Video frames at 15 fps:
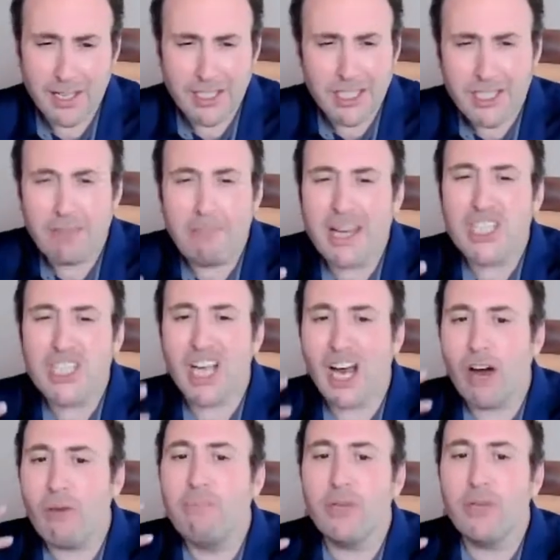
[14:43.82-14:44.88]
just imagine
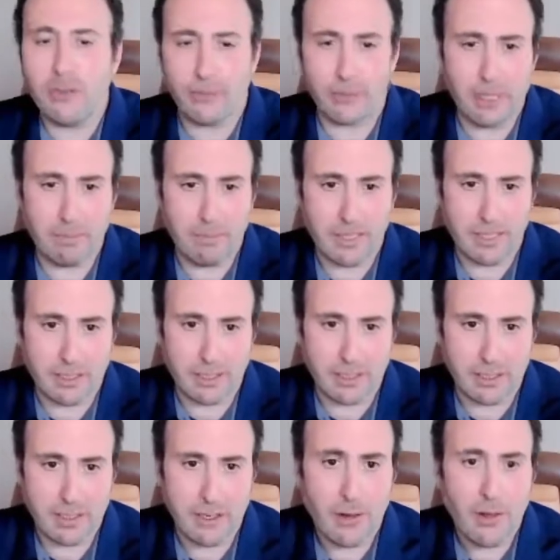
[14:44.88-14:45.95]
how beautiful the business
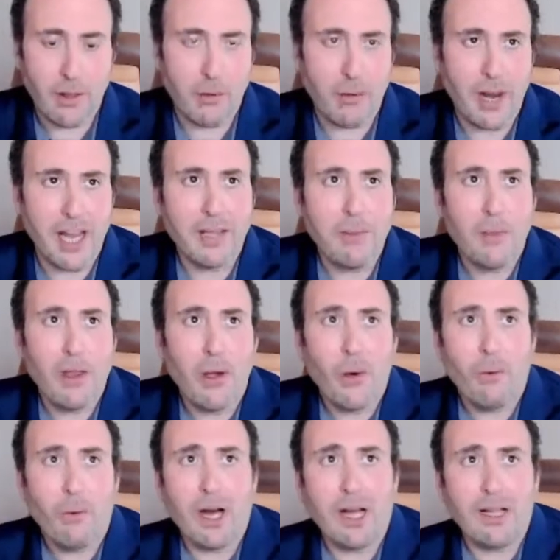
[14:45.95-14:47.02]
is right
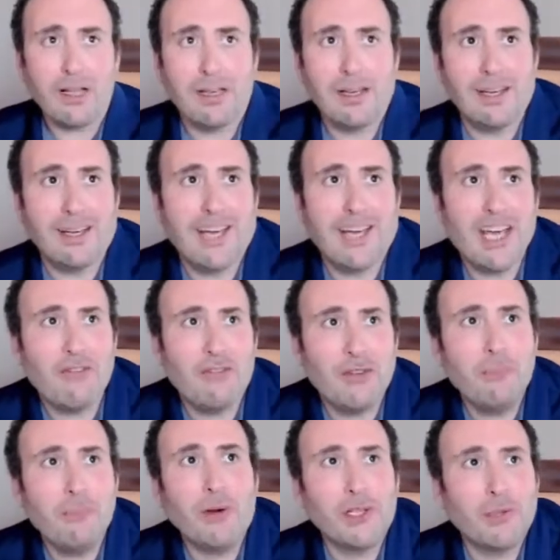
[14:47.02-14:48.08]
well if
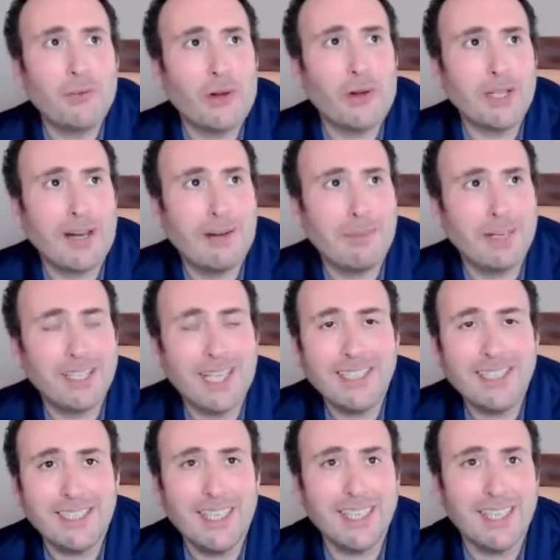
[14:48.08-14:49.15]
you bought Qualcomm in
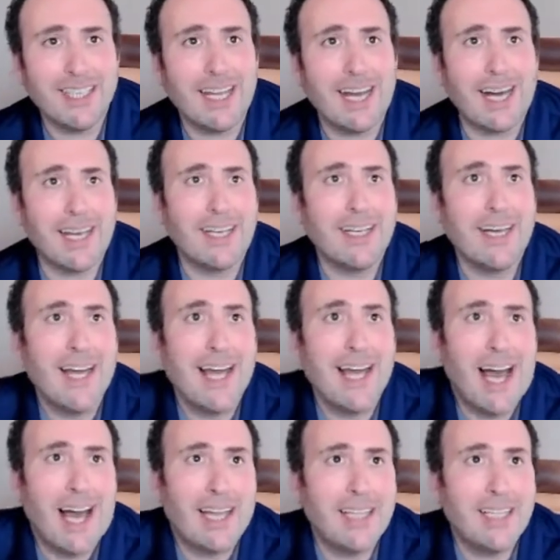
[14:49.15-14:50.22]
1999,
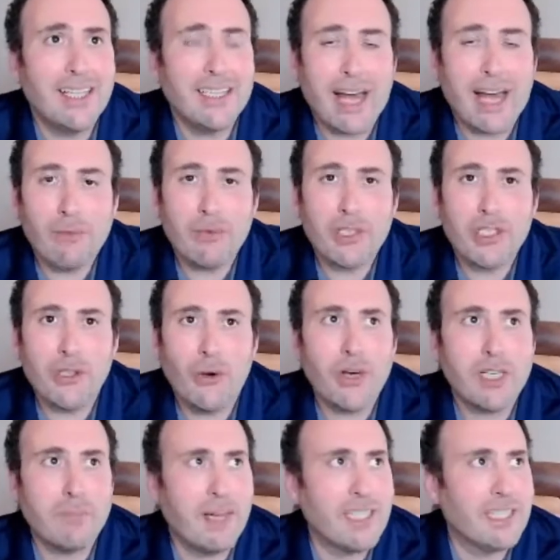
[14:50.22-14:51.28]
I think the stock was so
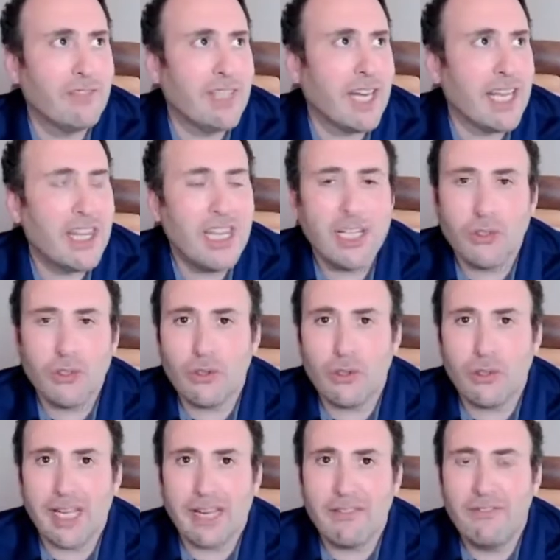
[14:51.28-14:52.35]
expensive that I think it took you
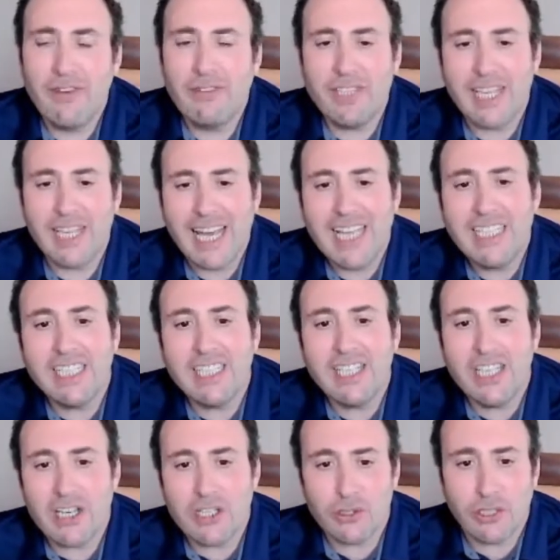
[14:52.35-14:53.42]
like 15, 18
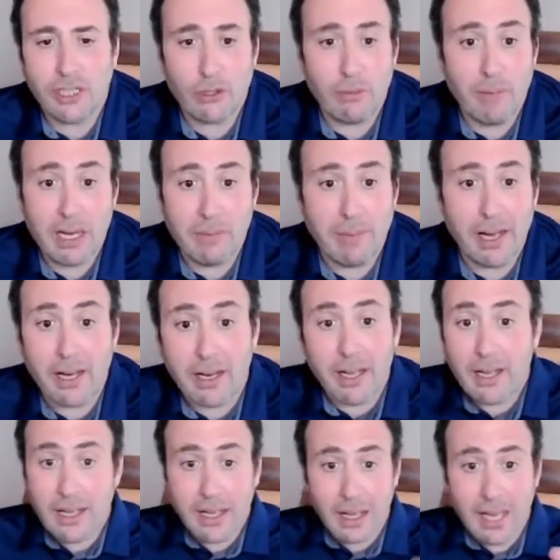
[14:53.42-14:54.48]
years to get your money back.
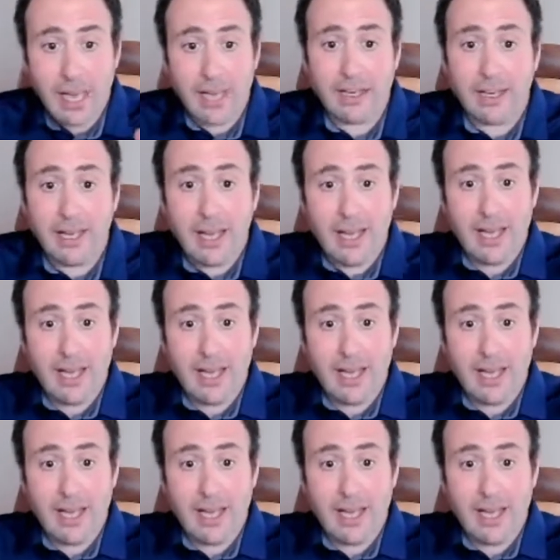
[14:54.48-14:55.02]
Again,